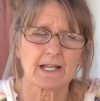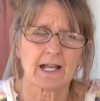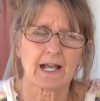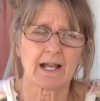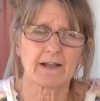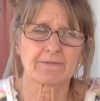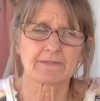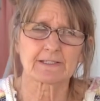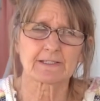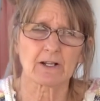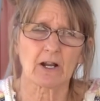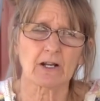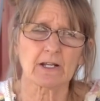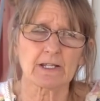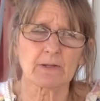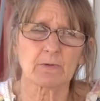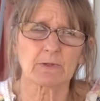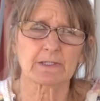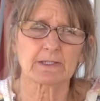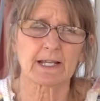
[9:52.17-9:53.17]
of
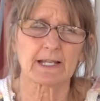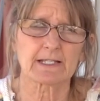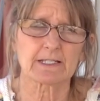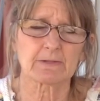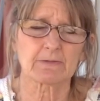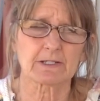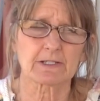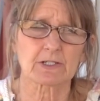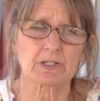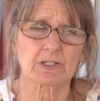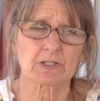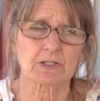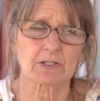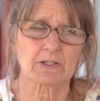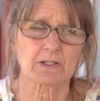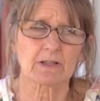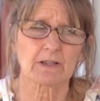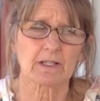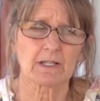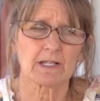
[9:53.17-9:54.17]
starting with diatomaceous
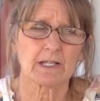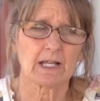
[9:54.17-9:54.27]
earth,